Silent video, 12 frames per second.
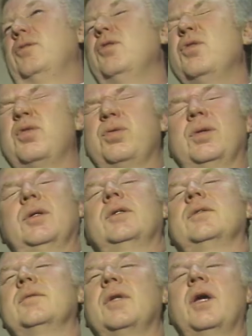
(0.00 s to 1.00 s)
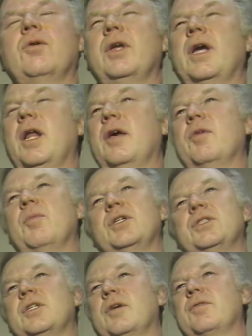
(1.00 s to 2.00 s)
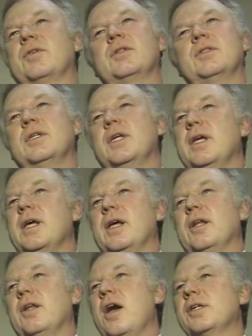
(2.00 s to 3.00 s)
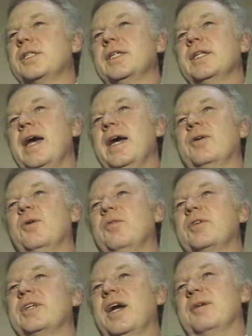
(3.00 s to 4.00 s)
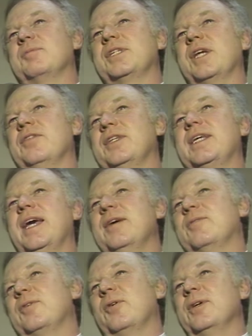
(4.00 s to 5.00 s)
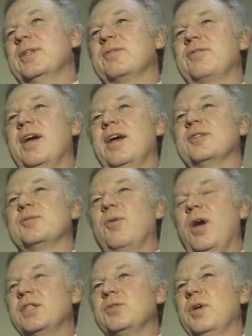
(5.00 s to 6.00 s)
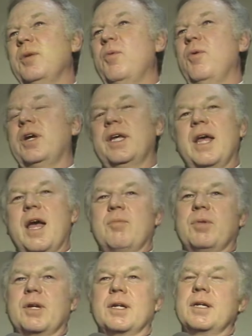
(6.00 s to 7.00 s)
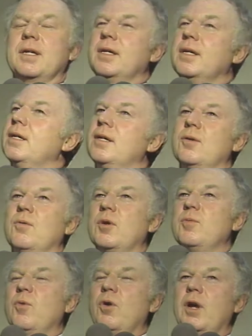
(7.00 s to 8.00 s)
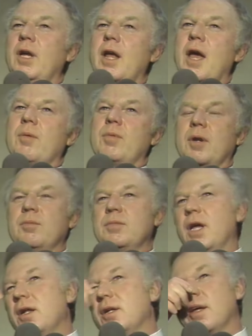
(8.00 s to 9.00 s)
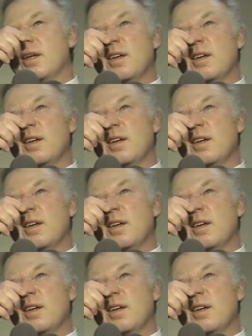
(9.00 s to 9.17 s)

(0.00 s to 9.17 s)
Whew. I don't think I'll have a much tougher loss than that in overtime. Seventh game going in the finals, boys. What more can happen? What more can happen? I'm telling you.